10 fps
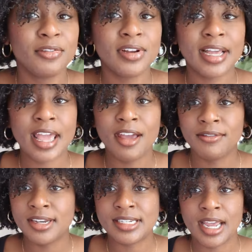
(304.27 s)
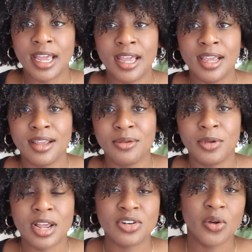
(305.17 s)
for like every day
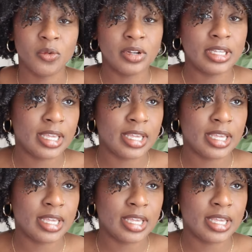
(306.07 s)
when I don't really